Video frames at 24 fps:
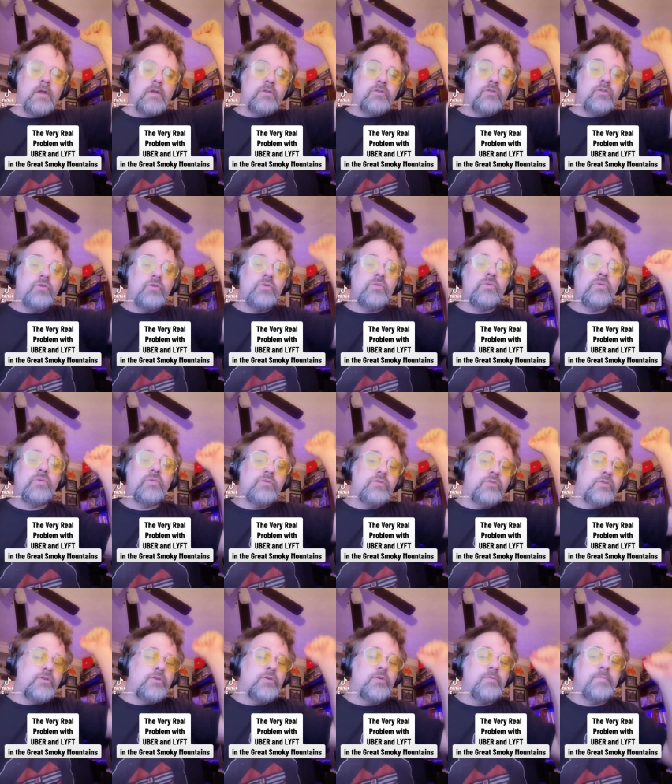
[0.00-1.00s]

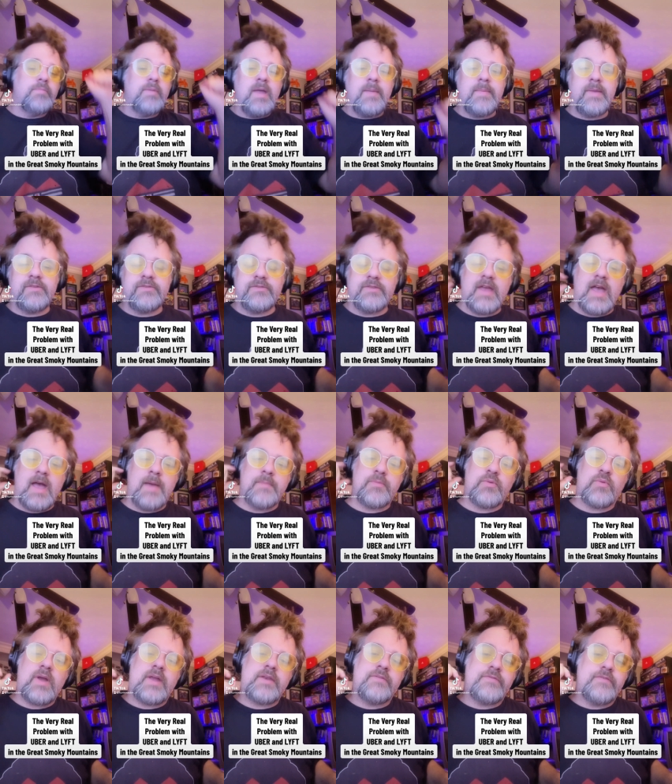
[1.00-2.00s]
Toot, toot, baby, it's time
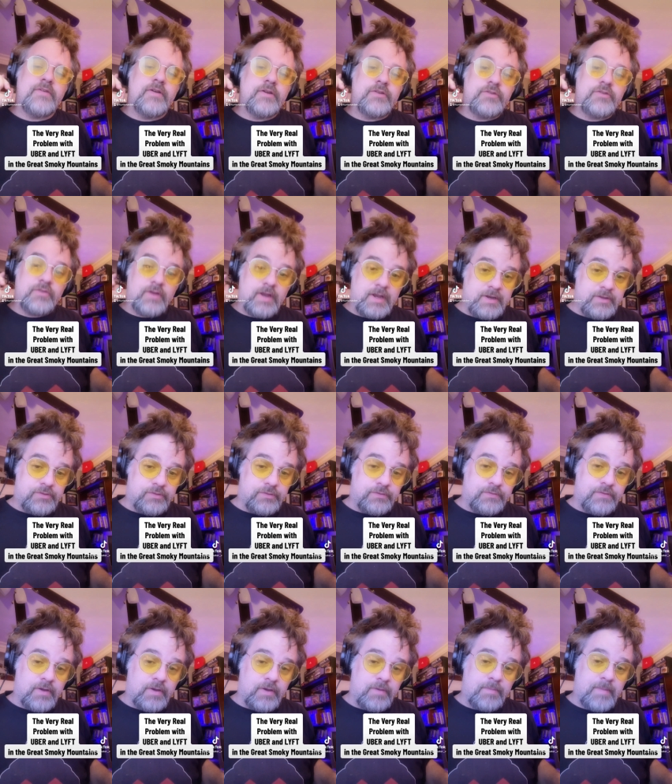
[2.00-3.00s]
to ride the funk train. This is
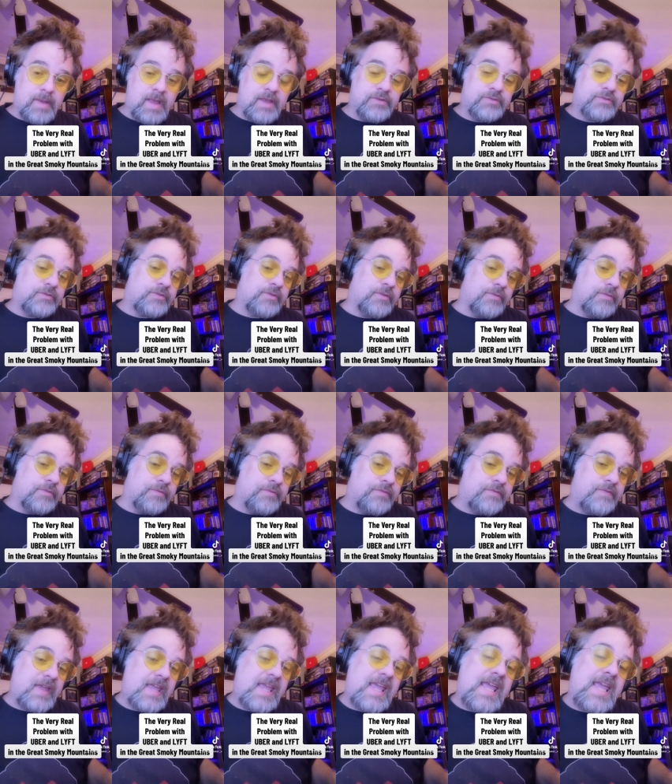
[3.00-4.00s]
Funkmaster
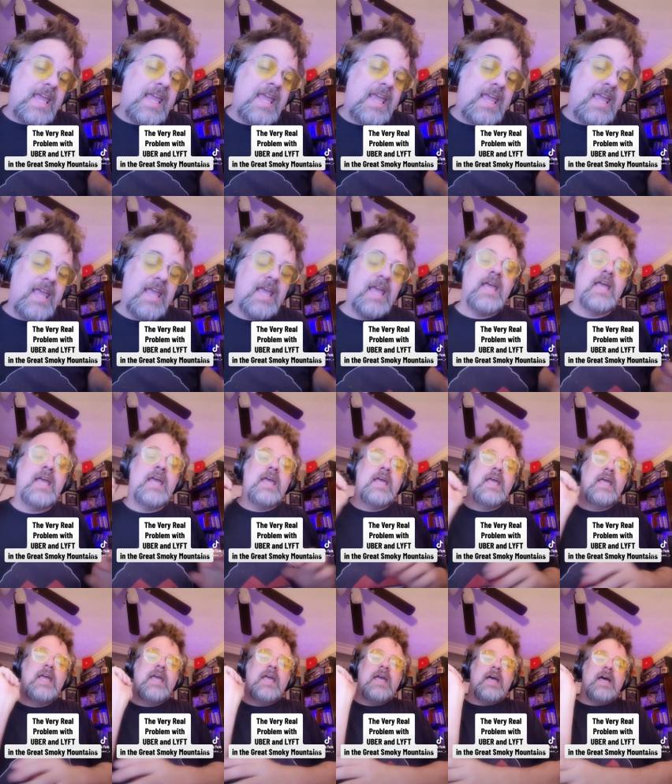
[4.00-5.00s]
V
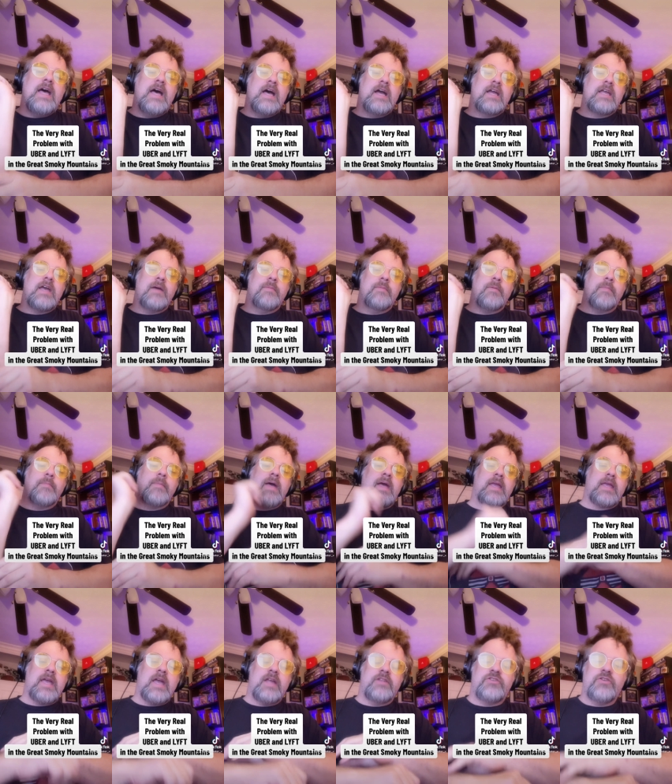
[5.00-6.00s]
coming
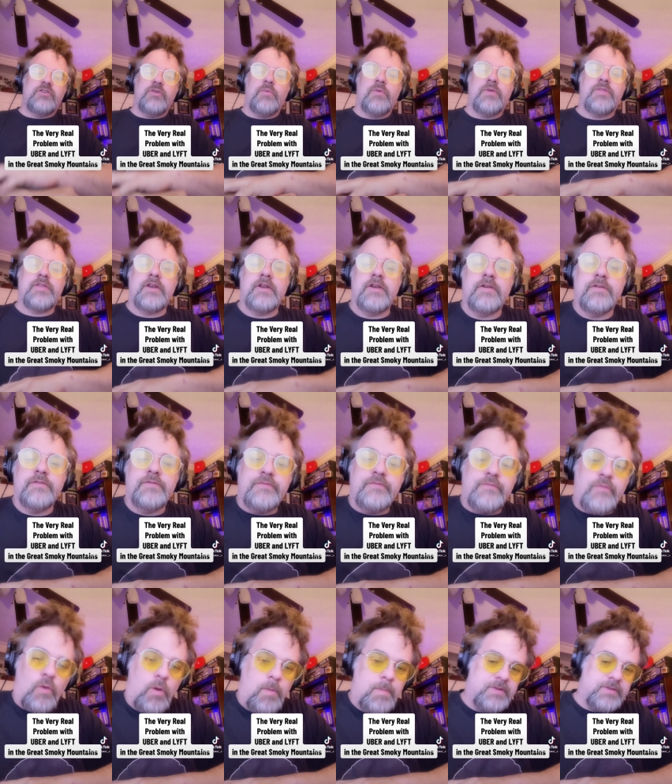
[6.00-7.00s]
back at you with an
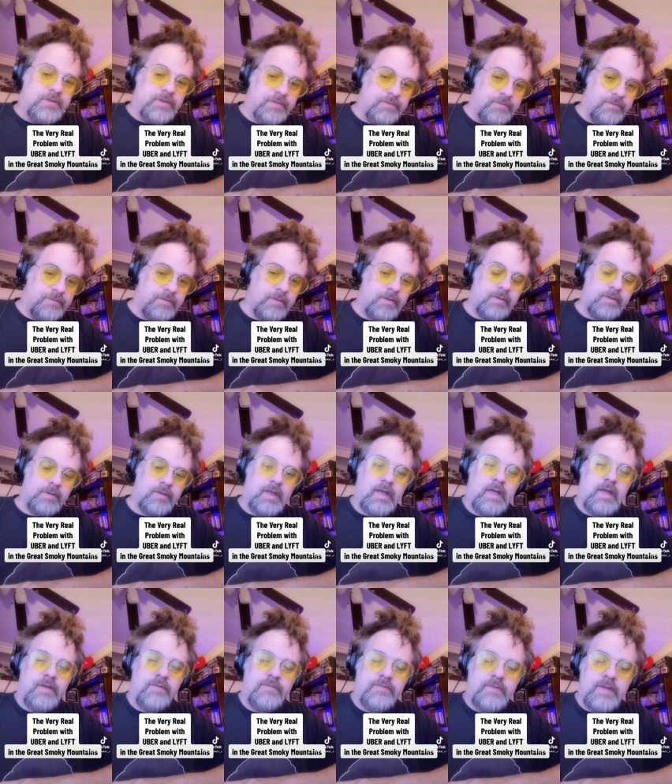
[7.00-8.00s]
informative
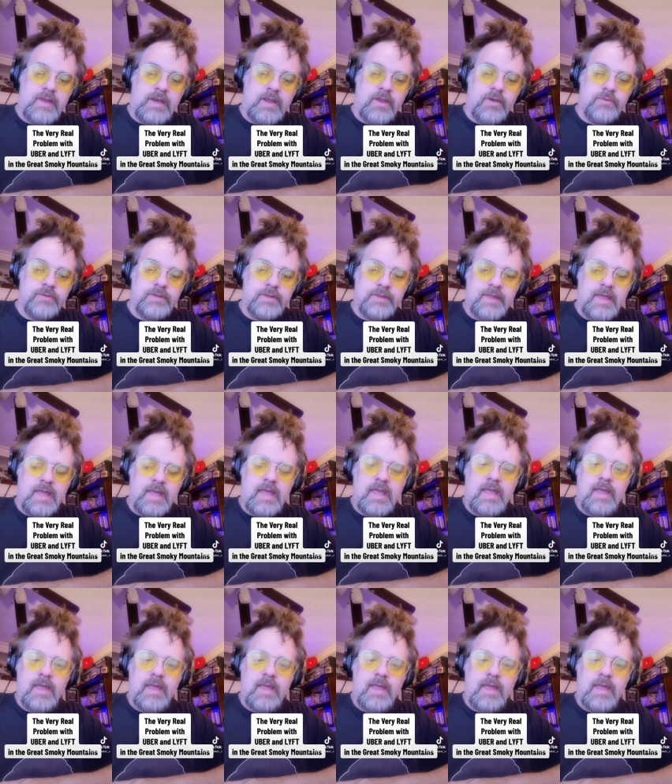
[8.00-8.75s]
video today